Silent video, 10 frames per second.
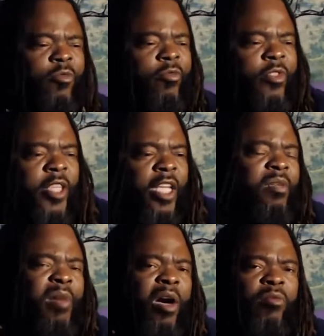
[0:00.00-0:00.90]
chase
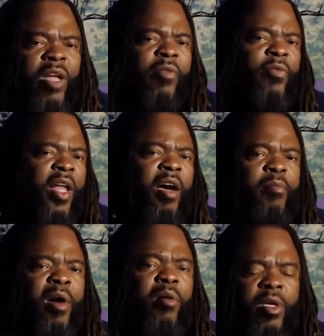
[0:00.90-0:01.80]
them out. They fly them
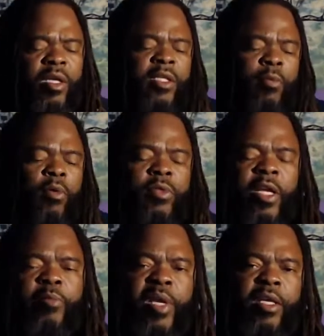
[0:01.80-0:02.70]
out because they want
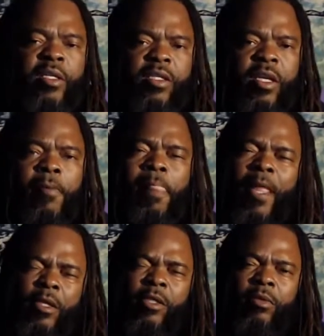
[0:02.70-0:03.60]
their peace.
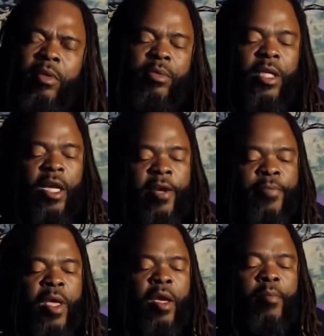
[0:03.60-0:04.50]
You see what I'm saying?
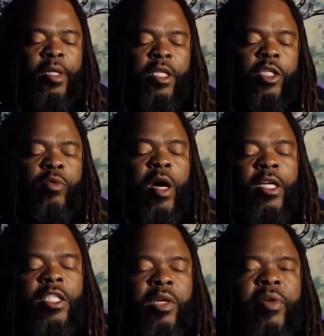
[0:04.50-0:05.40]
But this swan
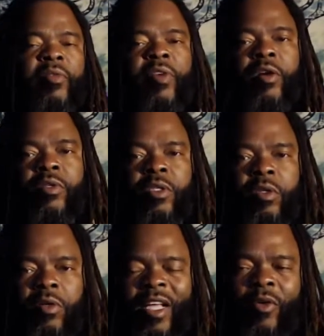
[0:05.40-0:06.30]
is in reverse.
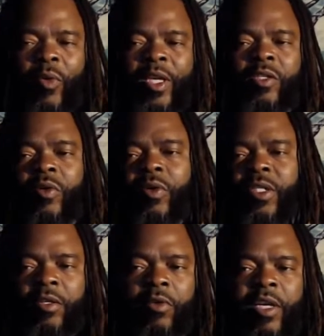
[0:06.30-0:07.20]
That queen of swords
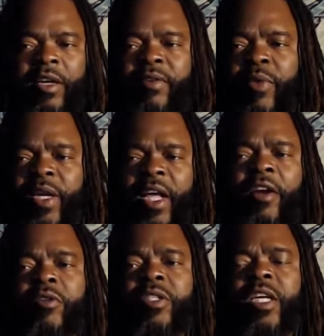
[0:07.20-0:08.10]
and the queen of
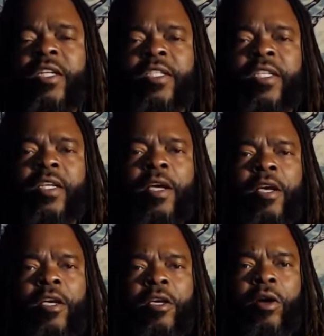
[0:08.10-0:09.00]
arrows energy,
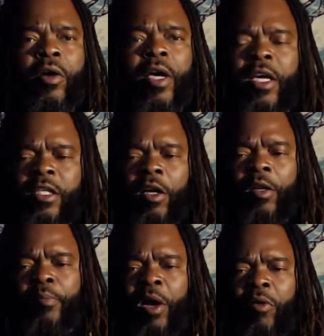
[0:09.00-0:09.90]
is all
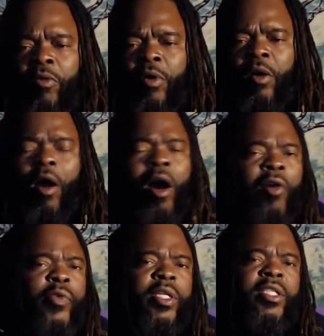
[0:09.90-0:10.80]
about
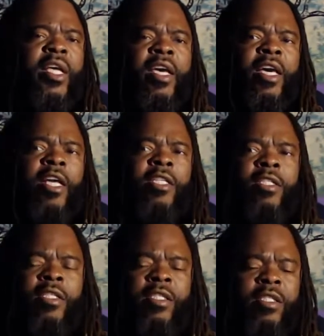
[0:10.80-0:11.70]
off with his head energy,
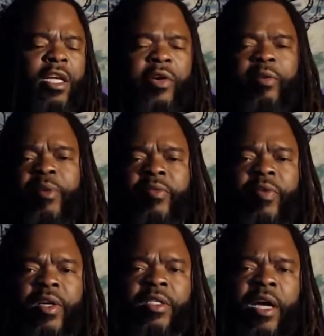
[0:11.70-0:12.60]
just clearing
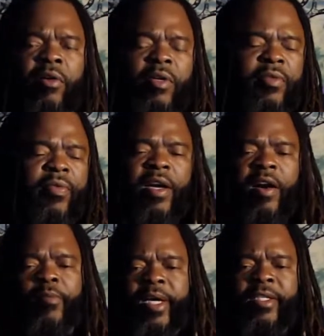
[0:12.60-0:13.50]
motherfuckers out, fuck
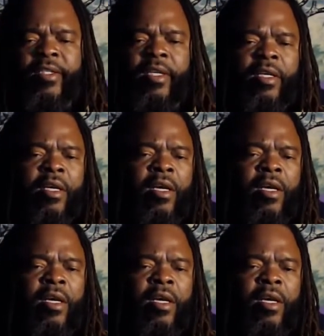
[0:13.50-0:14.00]
out my shit,